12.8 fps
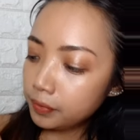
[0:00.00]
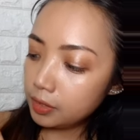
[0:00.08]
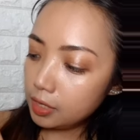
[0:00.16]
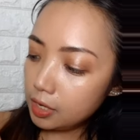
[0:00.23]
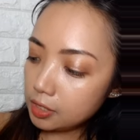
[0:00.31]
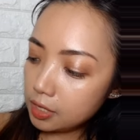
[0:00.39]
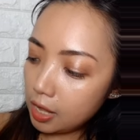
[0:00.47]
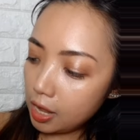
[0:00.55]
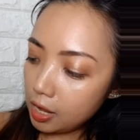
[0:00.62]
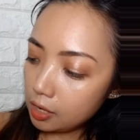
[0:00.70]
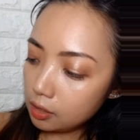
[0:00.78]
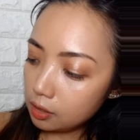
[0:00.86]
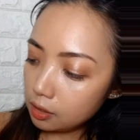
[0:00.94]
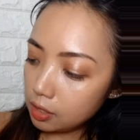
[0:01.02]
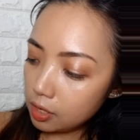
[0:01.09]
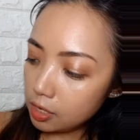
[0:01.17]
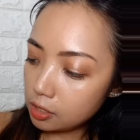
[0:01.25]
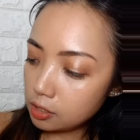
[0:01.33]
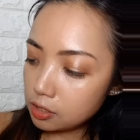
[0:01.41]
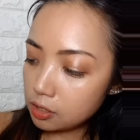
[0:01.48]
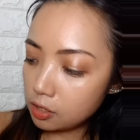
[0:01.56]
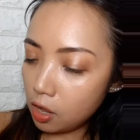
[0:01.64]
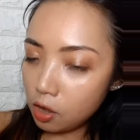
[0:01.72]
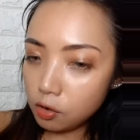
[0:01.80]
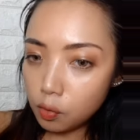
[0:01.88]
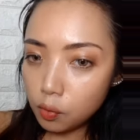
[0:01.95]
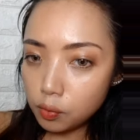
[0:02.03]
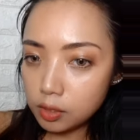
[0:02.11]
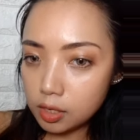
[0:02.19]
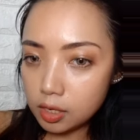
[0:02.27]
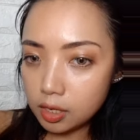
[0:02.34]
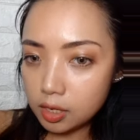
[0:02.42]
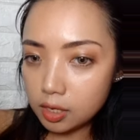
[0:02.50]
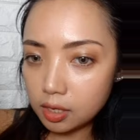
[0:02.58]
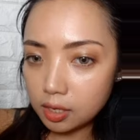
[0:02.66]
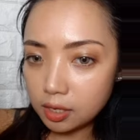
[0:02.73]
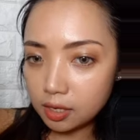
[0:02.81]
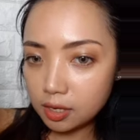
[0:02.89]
is that it's not only